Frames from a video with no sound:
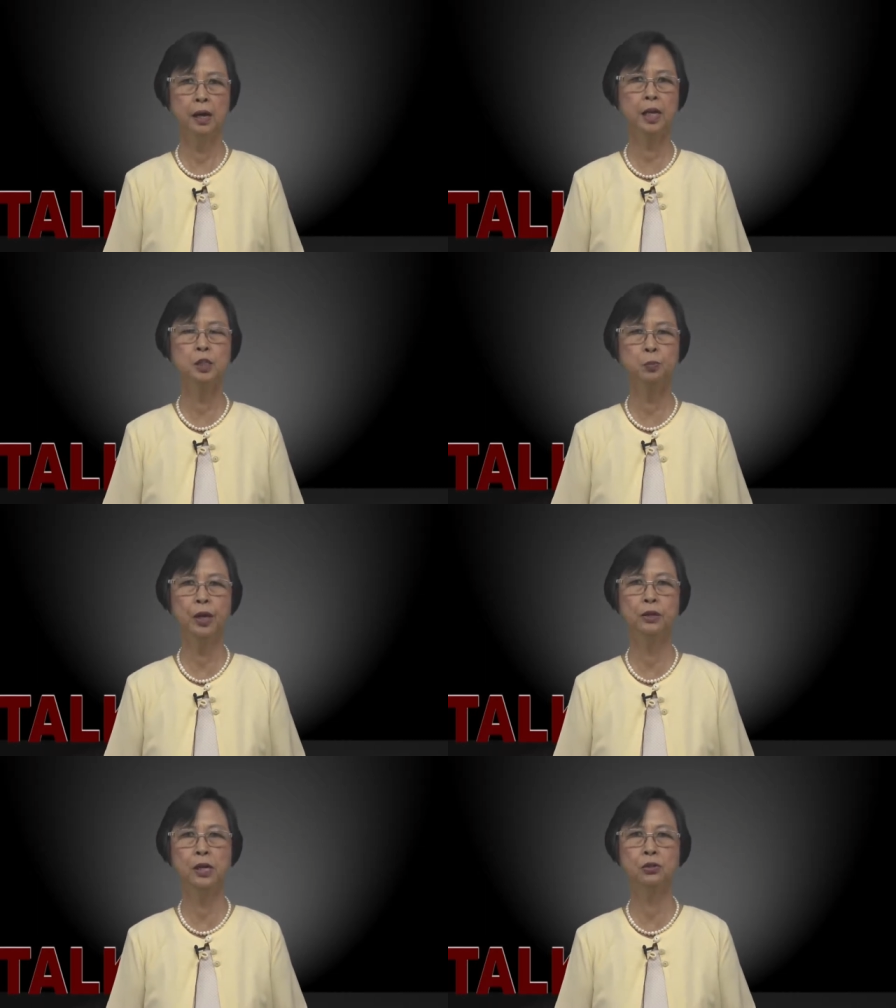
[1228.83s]

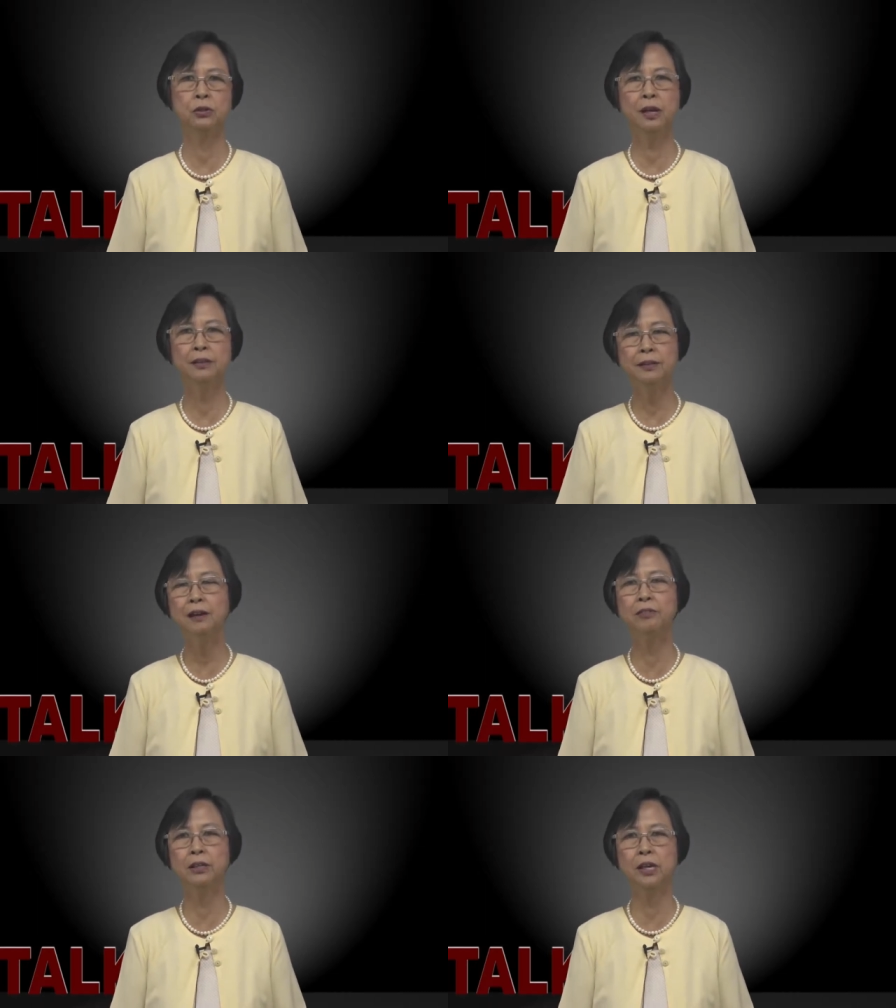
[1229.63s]
exploitation and
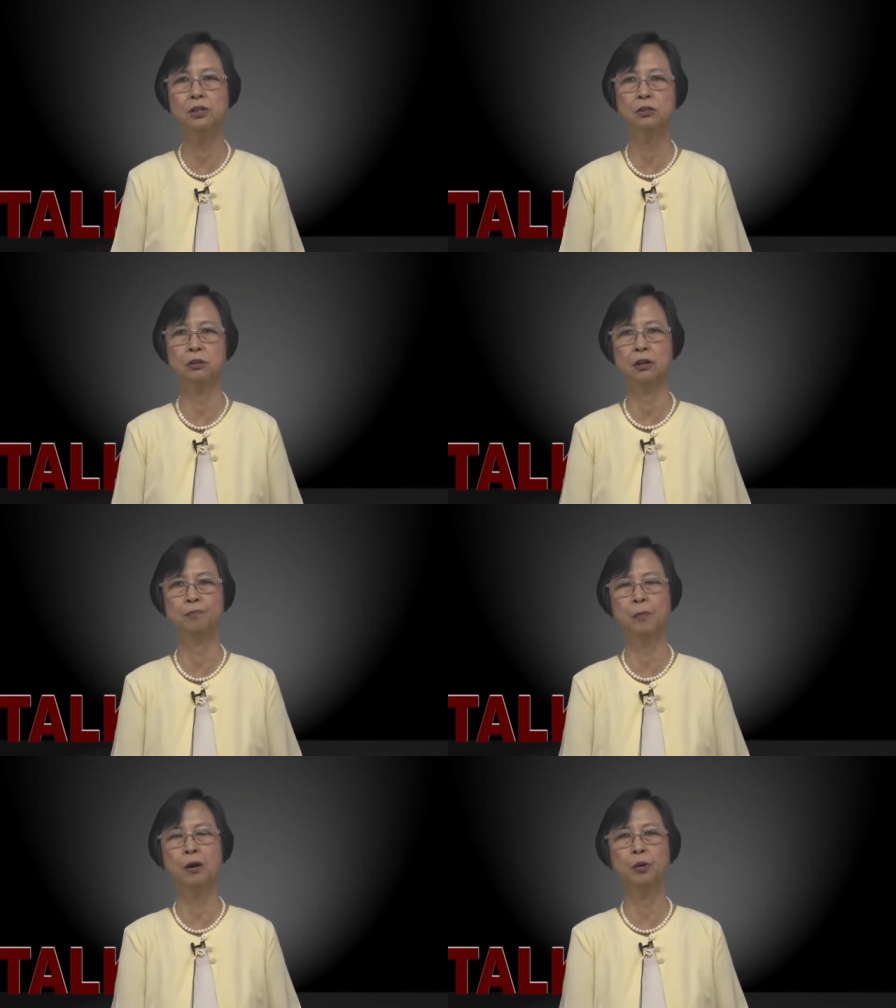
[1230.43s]
degradation of
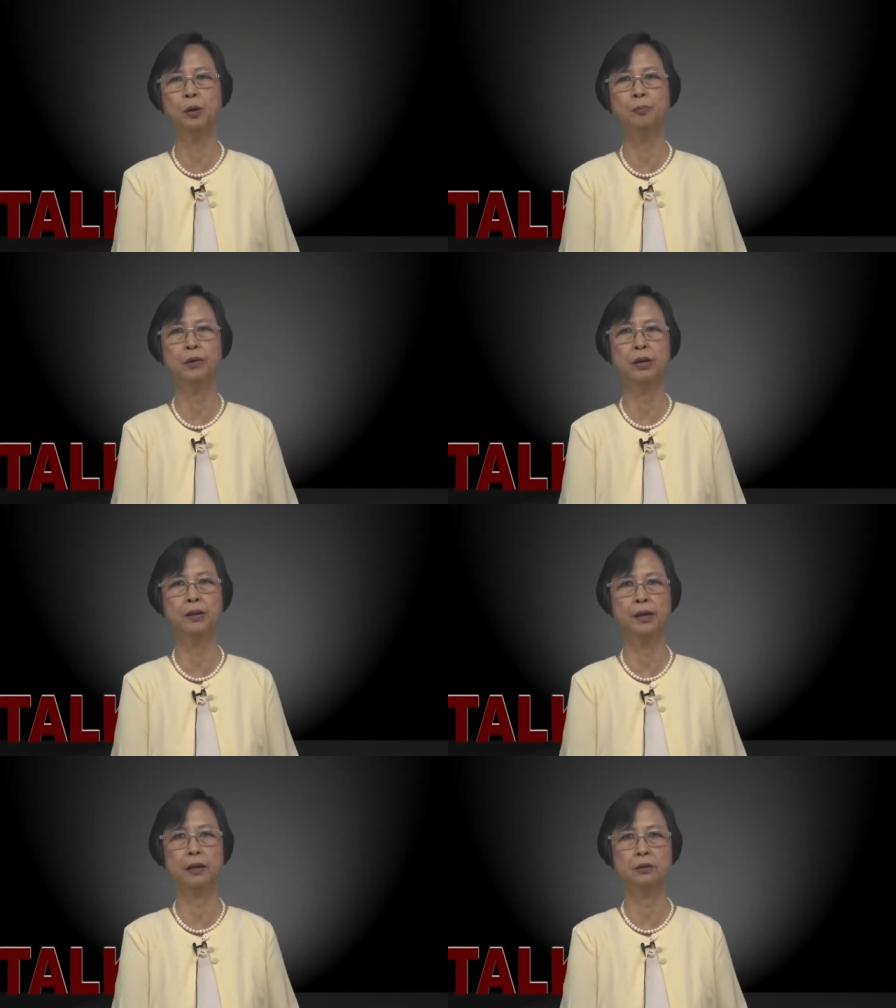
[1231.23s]
our
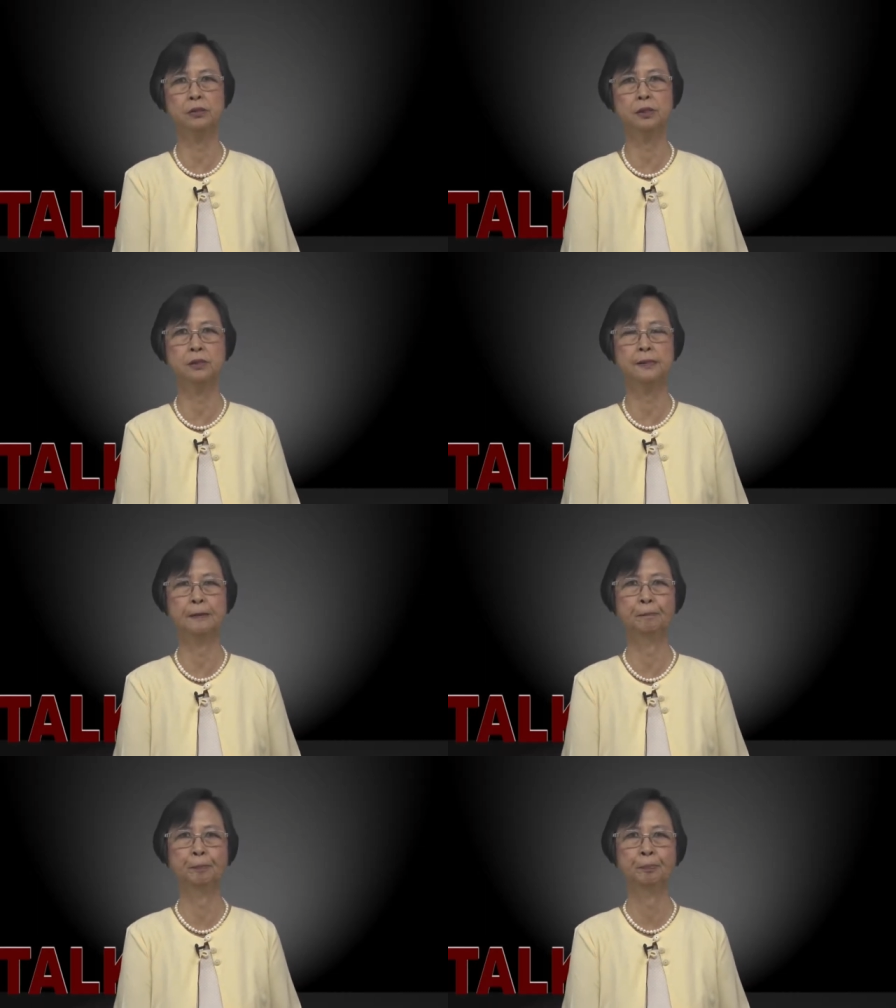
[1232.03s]
marine ecosystem.